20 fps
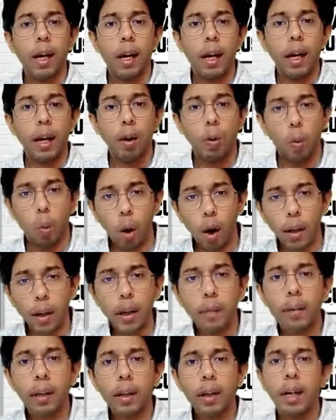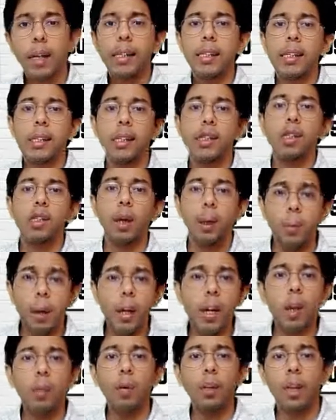whatever the assets
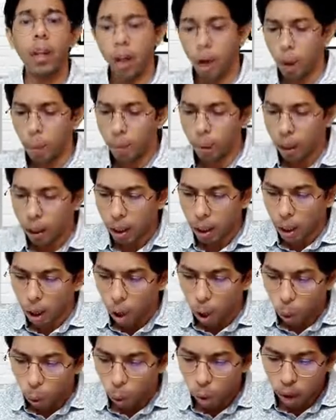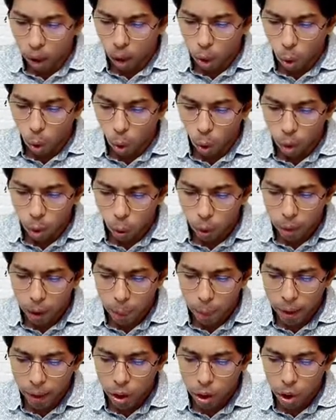remaining with the company will go to
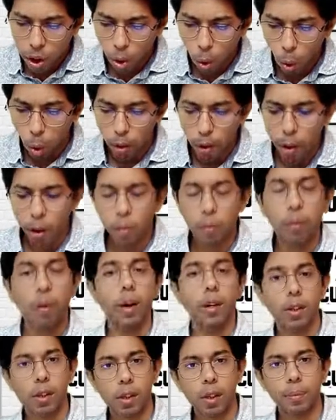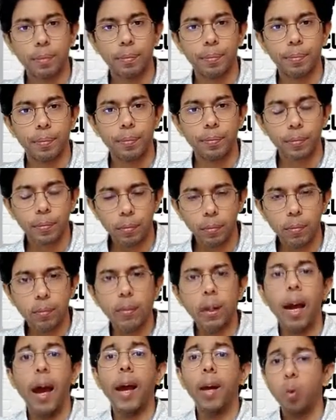debenture holder first.
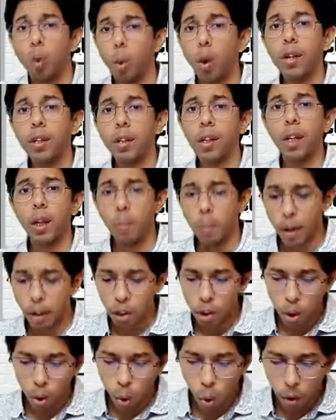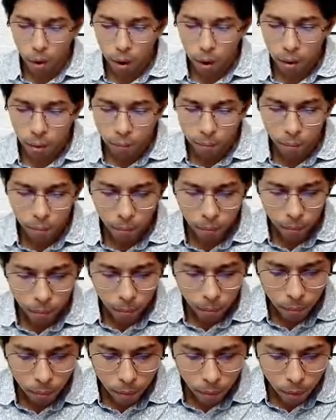And who is the debenture holder?
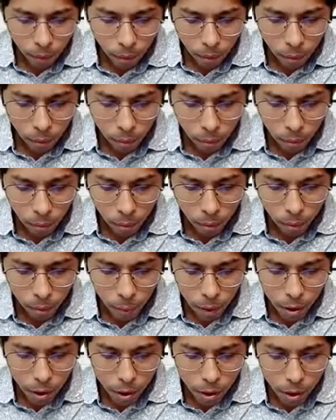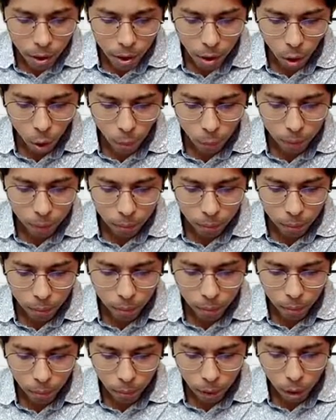Mr. Saloman.
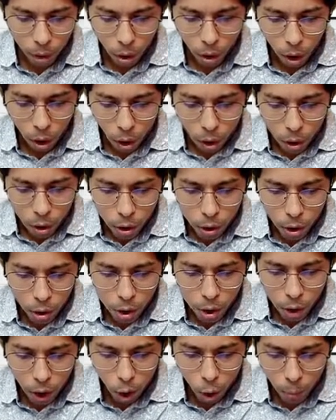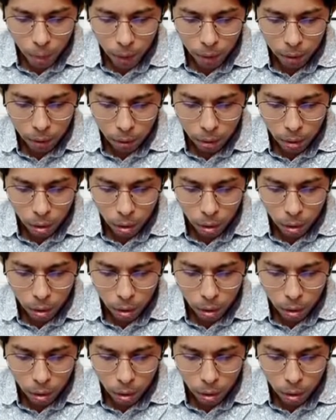So Saloman